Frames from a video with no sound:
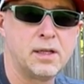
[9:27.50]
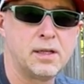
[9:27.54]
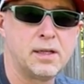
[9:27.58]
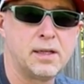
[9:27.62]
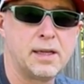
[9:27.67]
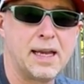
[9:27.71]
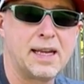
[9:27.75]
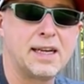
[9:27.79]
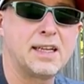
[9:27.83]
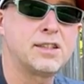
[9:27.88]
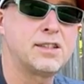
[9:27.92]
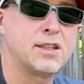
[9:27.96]

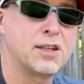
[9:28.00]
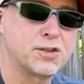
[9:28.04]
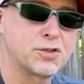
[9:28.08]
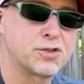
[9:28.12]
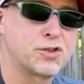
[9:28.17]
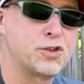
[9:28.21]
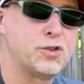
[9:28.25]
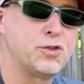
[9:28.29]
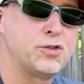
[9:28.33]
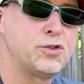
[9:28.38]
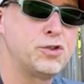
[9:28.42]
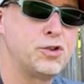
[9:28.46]
and it tells
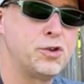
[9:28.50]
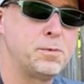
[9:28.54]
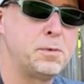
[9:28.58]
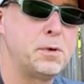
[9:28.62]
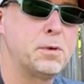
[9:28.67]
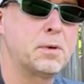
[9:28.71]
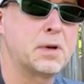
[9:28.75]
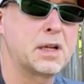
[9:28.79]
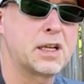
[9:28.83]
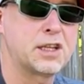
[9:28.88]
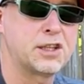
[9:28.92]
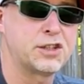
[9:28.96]
YouTube
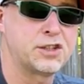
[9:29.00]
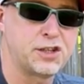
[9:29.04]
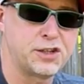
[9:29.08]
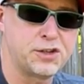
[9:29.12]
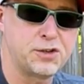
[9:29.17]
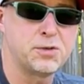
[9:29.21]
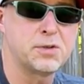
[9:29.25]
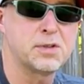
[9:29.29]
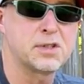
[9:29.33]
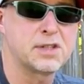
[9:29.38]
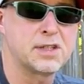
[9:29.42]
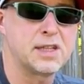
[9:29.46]
you want to
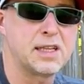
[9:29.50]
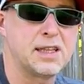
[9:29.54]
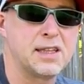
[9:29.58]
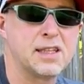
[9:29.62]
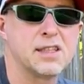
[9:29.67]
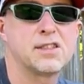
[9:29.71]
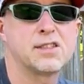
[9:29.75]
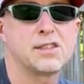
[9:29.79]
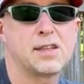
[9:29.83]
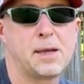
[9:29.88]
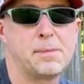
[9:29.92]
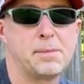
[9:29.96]
continue to see
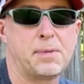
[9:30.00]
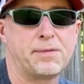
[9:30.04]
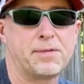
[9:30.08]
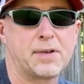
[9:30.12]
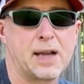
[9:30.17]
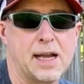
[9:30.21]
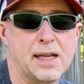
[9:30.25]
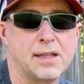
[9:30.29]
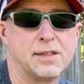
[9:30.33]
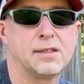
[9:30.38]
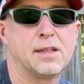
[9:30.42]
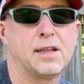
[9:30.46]
this type of
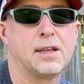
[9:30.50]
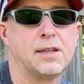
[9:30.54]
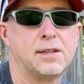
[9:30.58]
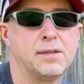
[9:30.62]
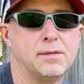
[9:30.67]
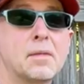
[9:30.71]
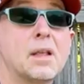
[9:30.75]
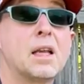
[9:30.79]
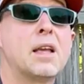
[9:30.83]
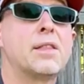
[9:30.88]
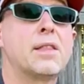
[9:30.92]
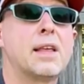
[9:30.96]
content.
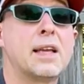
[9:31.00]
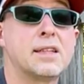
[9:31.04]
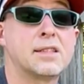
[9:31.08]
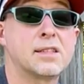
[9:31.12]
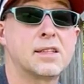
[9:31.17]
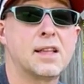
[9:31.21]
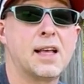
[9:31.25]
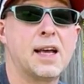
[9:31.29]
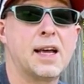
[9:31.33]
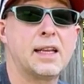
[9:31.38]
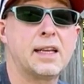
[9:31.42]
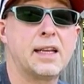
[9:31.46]
Thanks
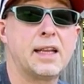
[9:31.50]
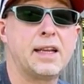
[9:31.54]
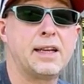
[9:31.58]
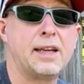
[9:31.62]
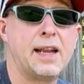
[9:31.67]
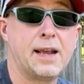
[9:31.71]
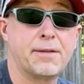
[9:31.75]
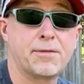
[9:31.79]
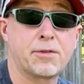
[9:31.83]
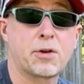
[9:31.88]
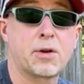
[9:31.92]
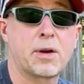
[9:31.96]
a lot and
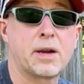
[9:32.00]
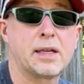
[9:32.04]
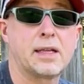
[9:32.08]
have a great